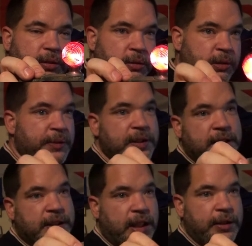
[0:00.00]
or even in
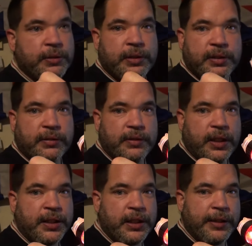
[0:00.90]
a town on an
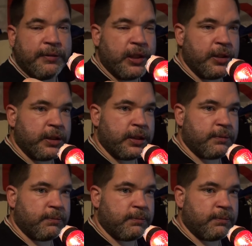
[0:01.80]
unlit road,